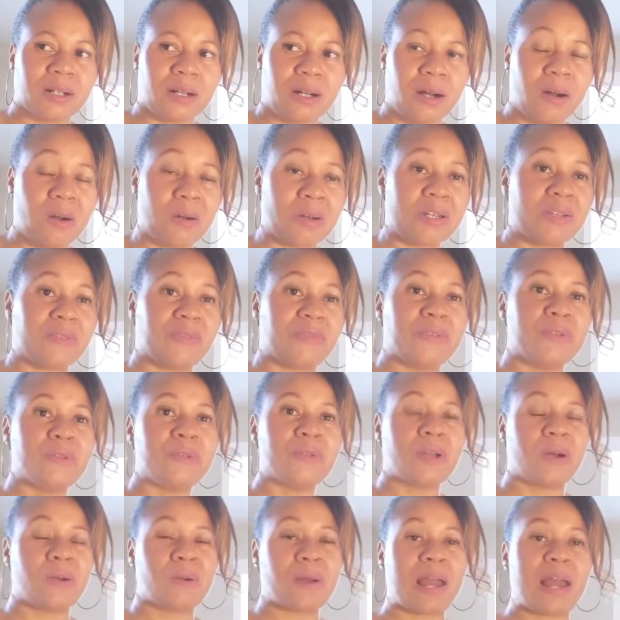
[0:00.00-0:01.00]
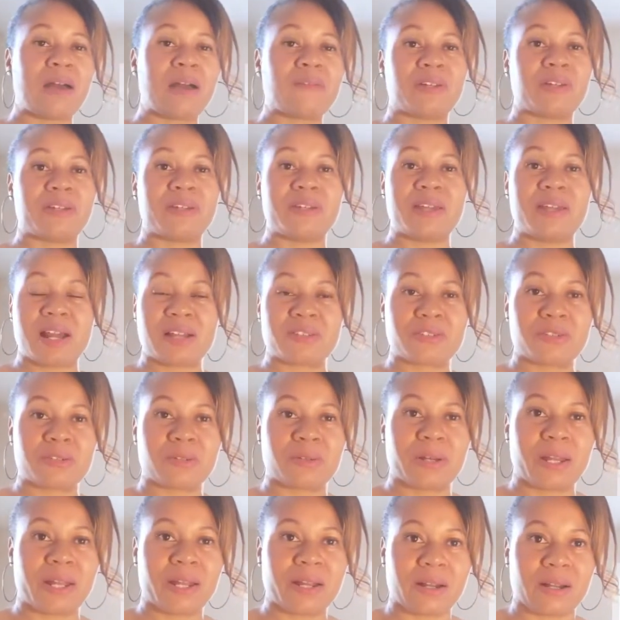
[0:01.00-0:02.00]
Oh, if you don't have a
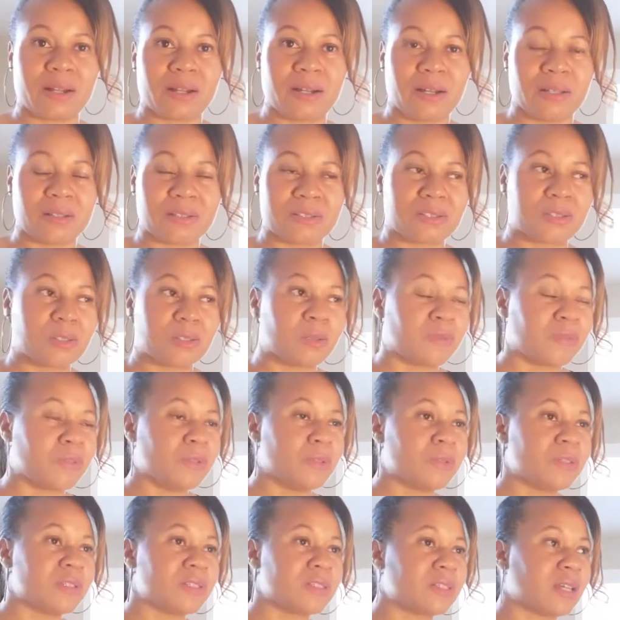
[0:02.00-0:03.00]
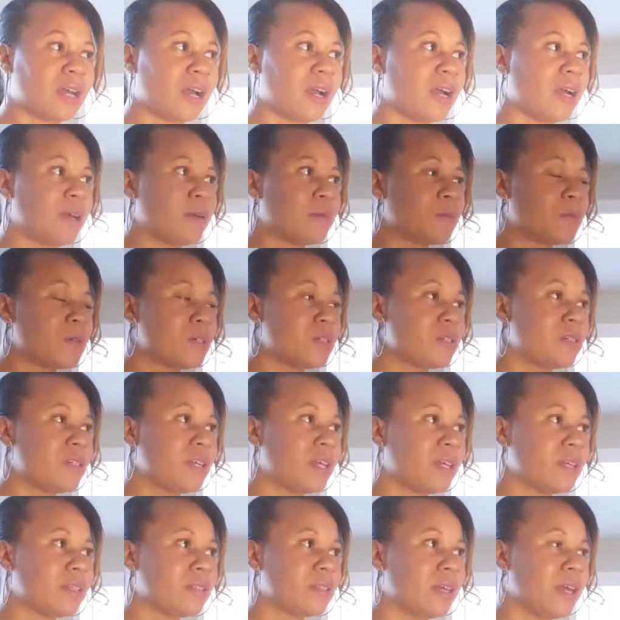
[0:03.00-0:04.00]
natural hair color, so if you decide
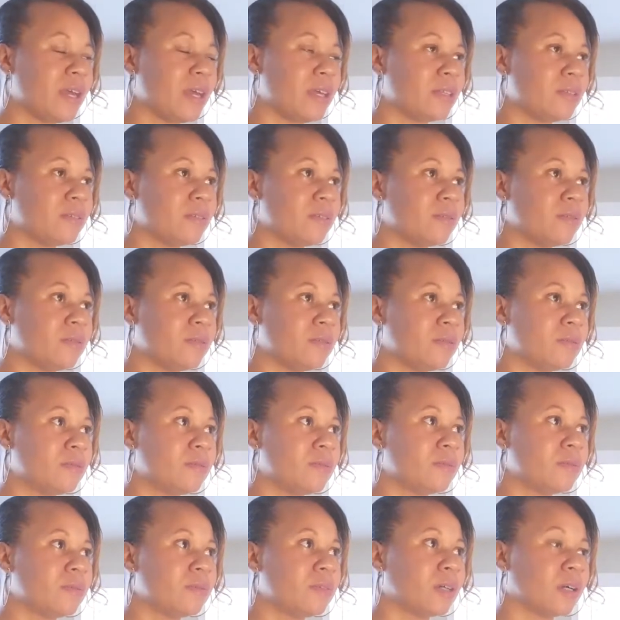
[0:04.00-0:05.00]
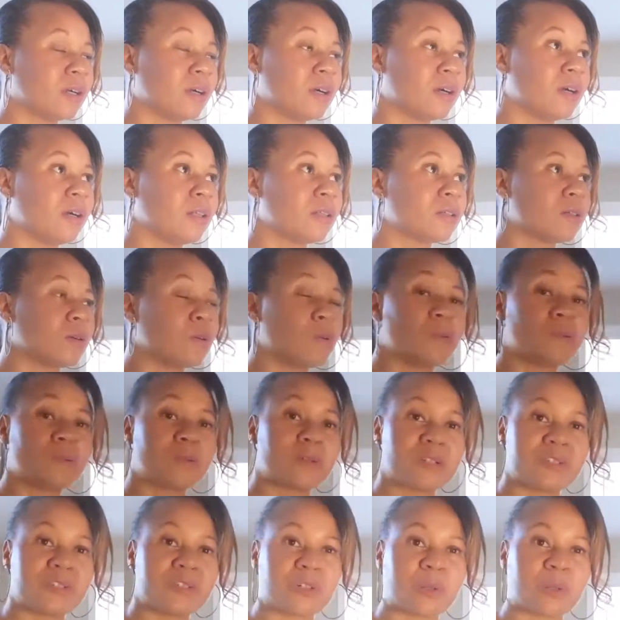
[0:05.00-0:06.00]
one day that the color
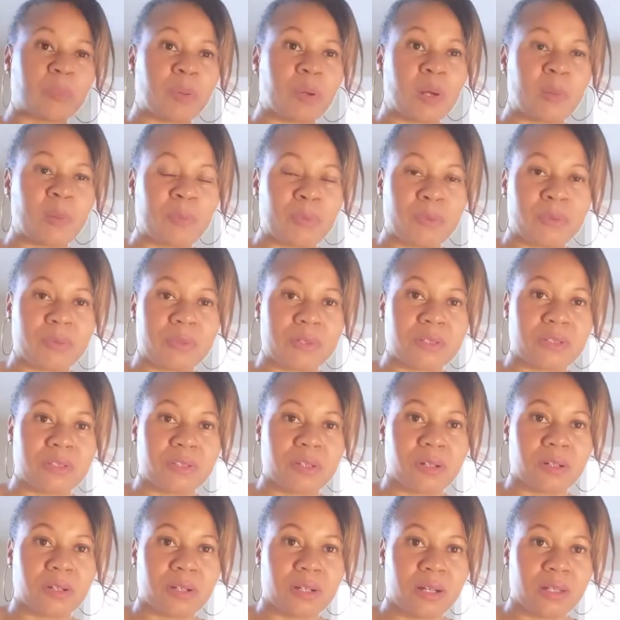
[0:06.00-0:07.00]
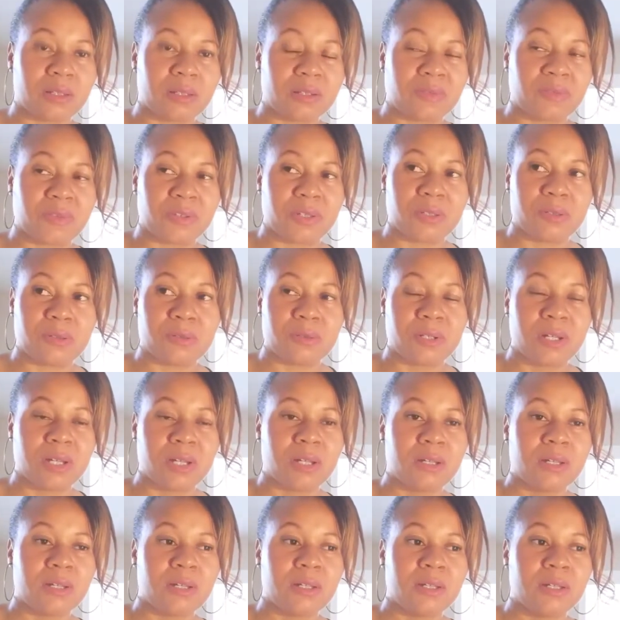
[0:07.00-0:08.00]
orange or purple is your color for
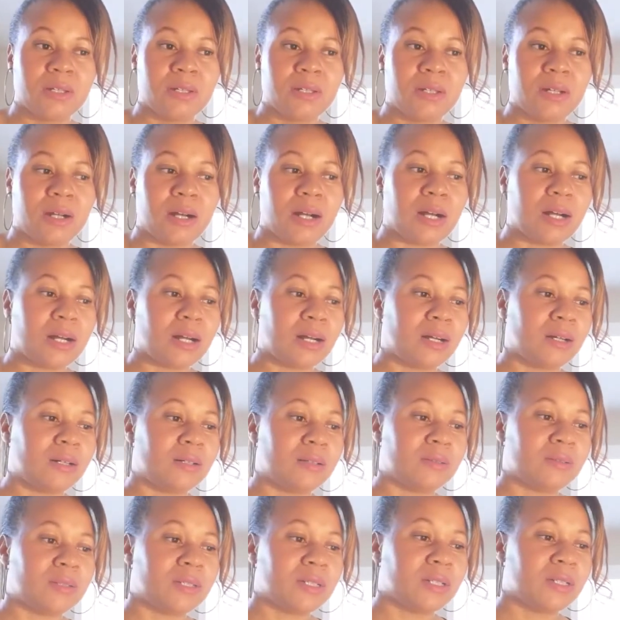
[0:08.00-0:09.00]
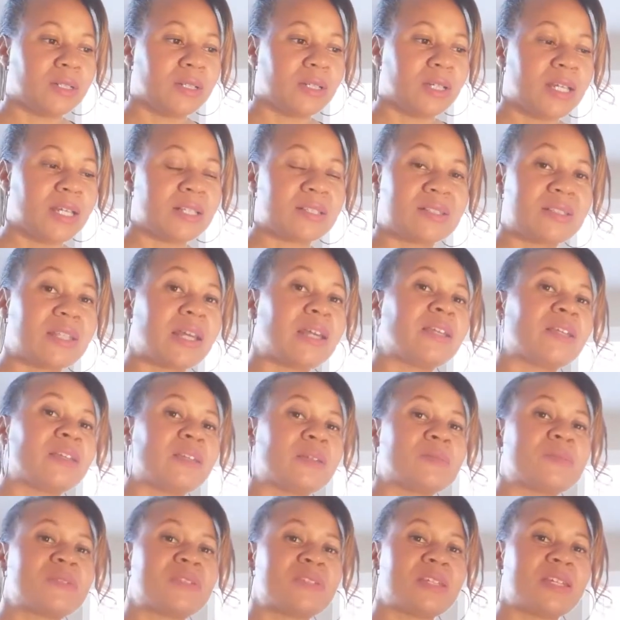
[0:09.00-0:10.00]
you, uh,
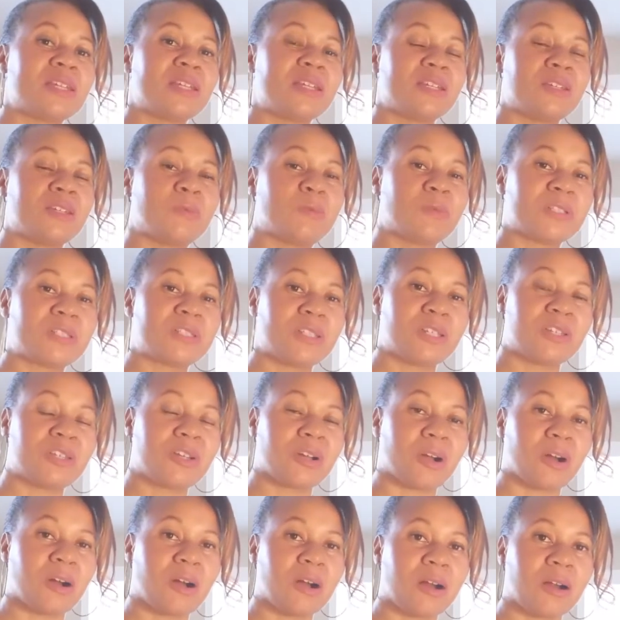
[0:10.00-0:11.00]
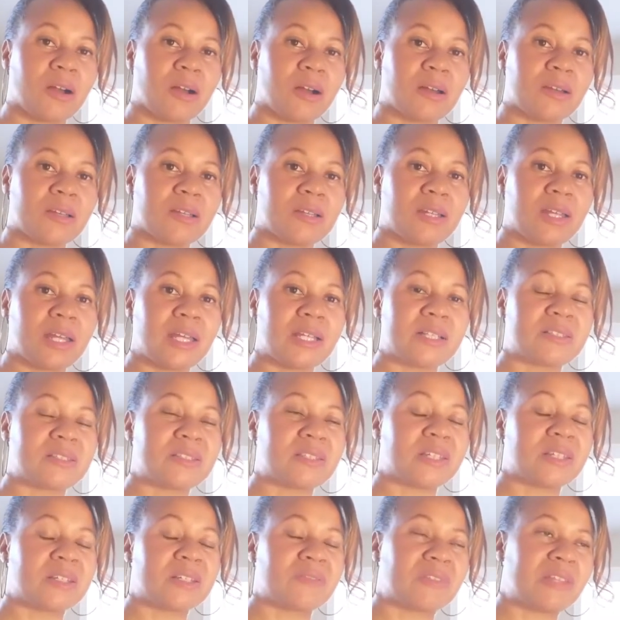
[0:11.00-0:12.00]
instead of them seeing what's in your heart
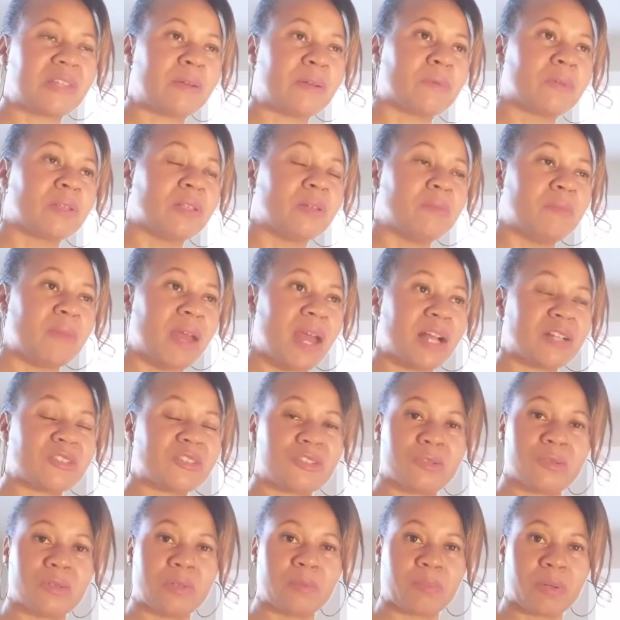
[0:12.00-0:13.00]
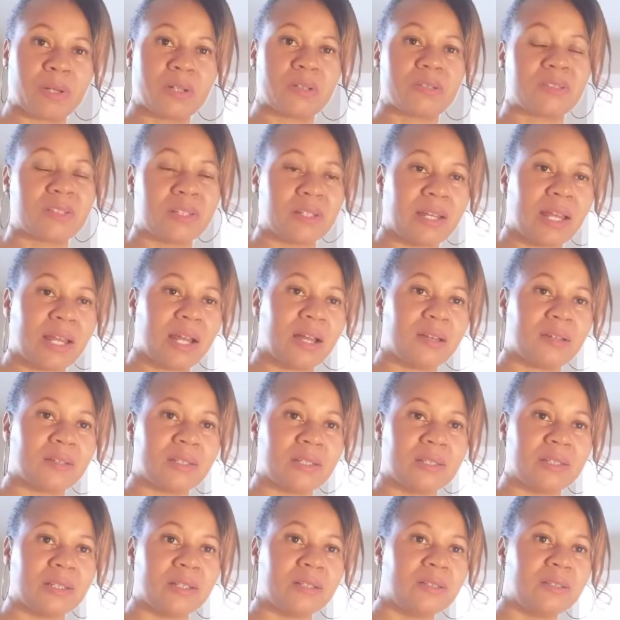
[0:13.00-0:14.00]
and seeing if they really match you in
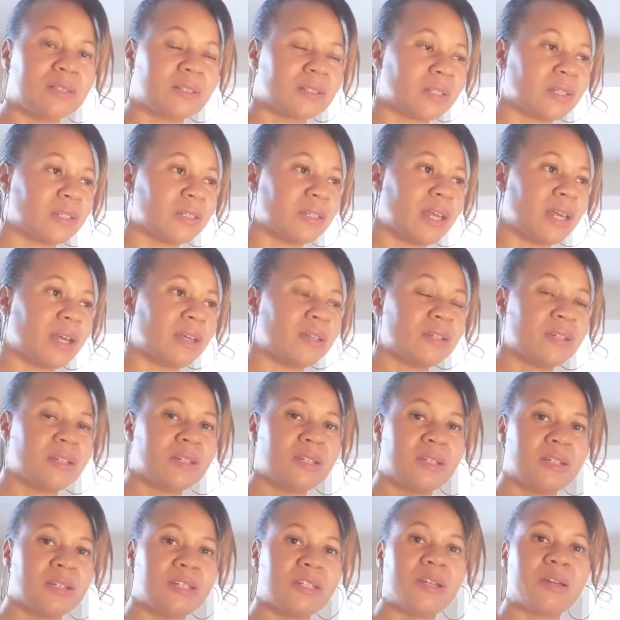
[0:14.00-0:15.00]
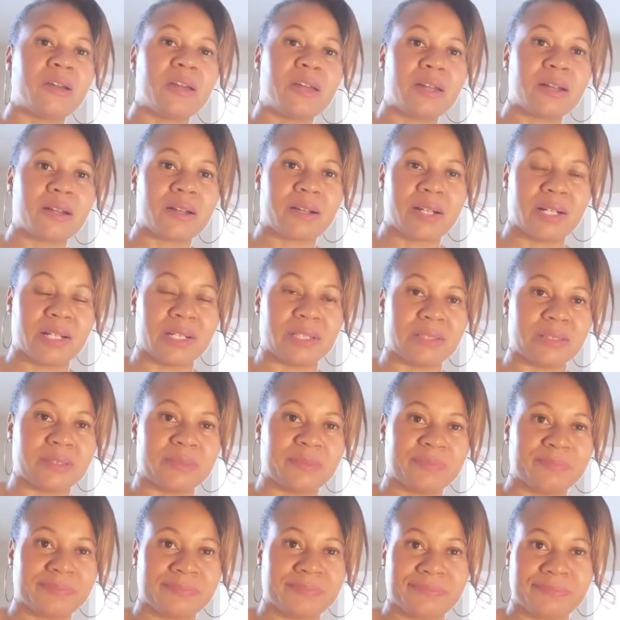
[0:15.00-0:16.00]
personality, they're looking at your hair
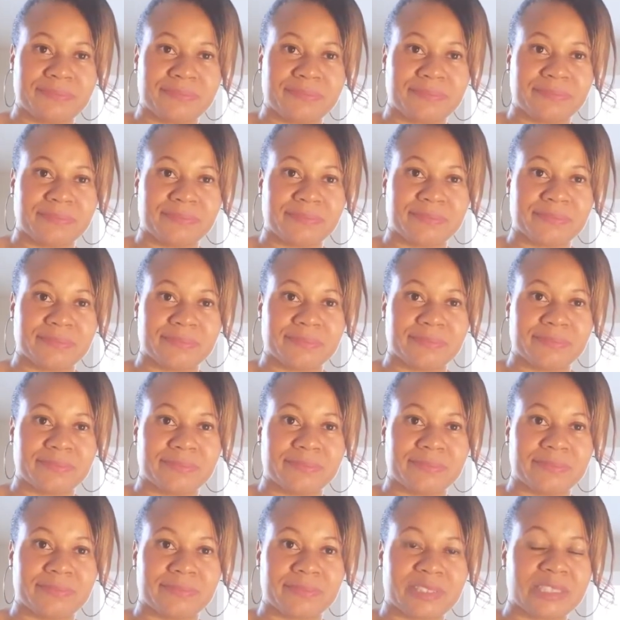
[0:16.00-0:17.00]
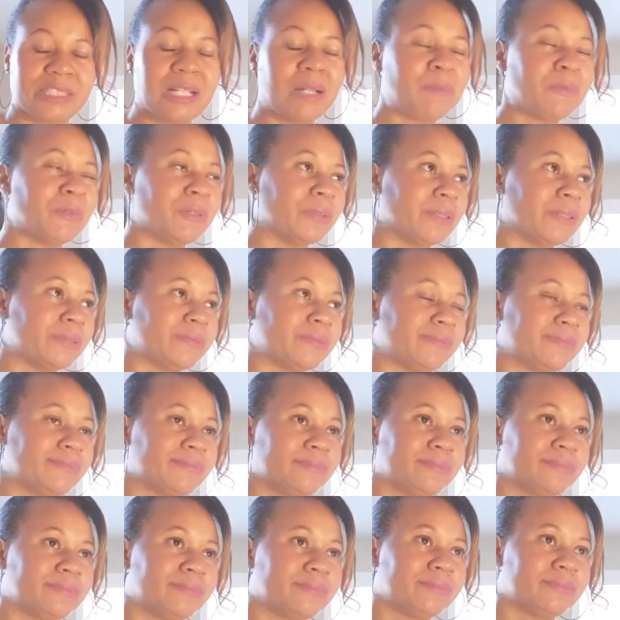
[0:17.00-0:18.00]
color. Come on.
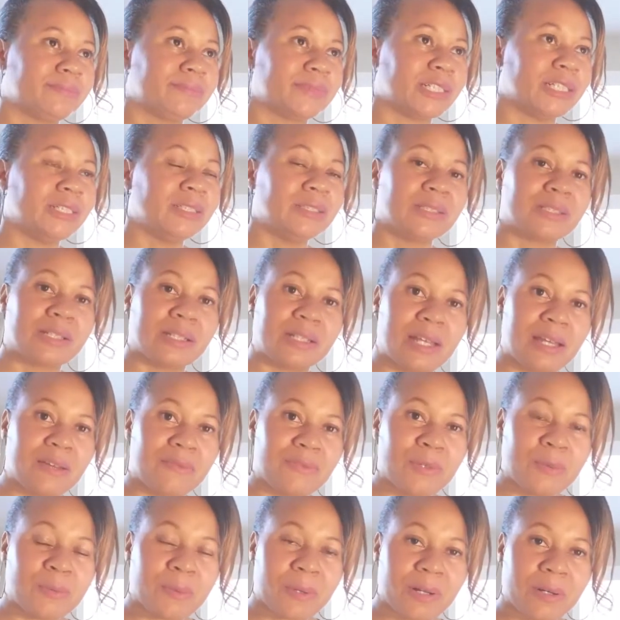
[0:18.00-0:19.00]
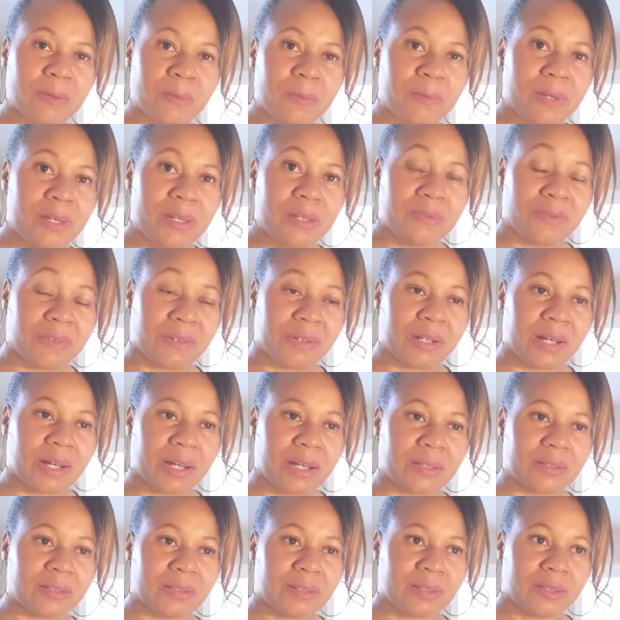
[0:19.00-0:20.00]
They're looking at if you're wearing weave or
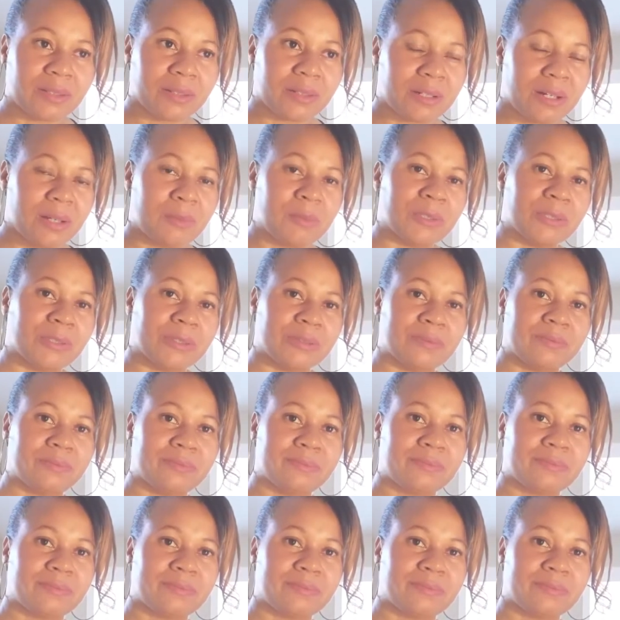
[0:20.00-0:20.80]
not. Come on.